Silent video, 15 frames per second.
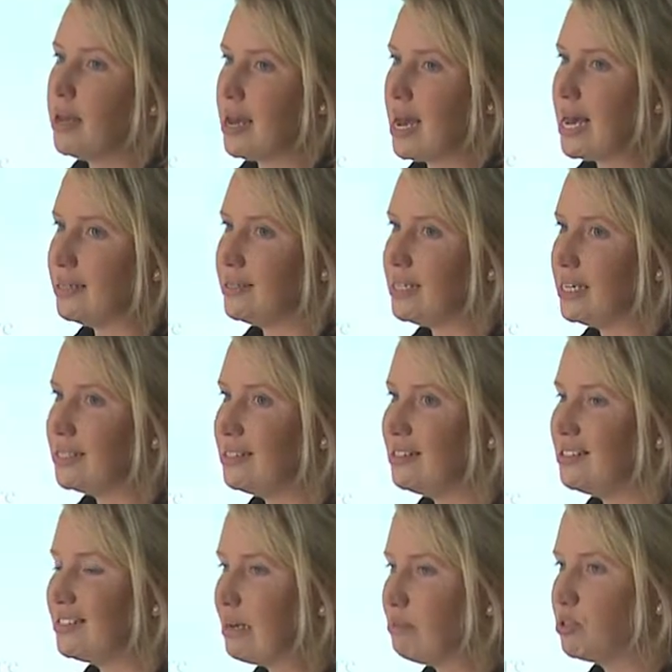has done
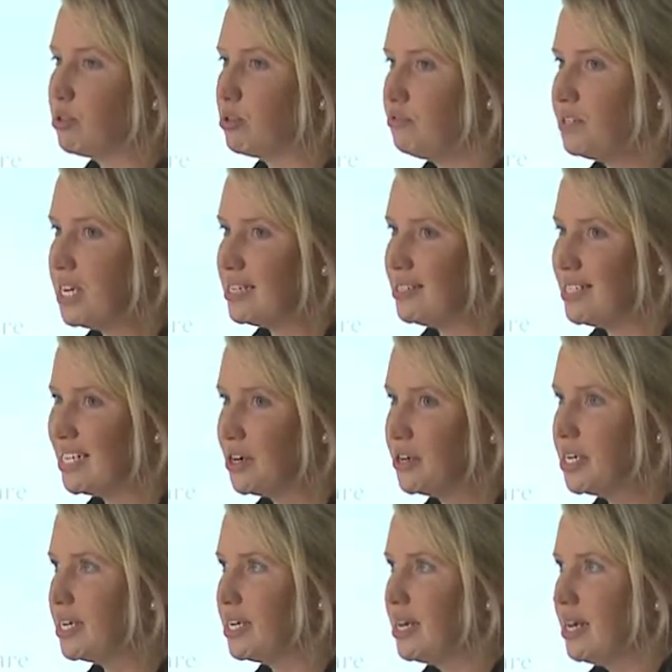some sort of testing
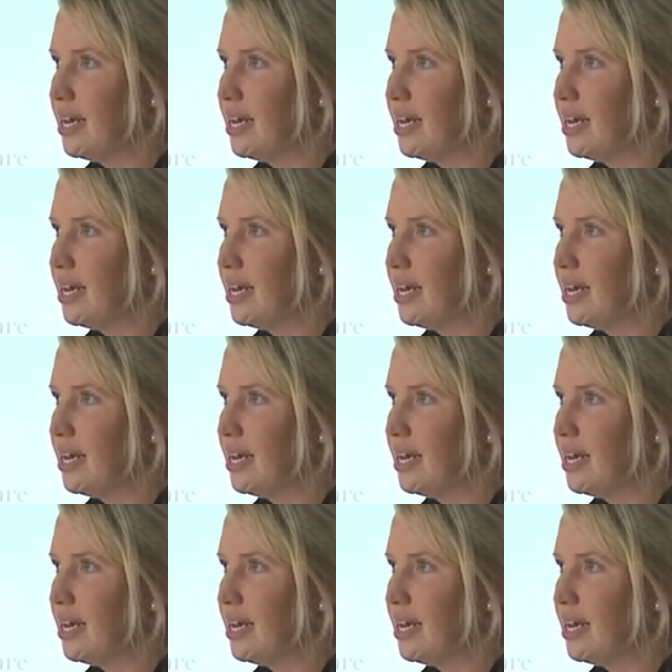on it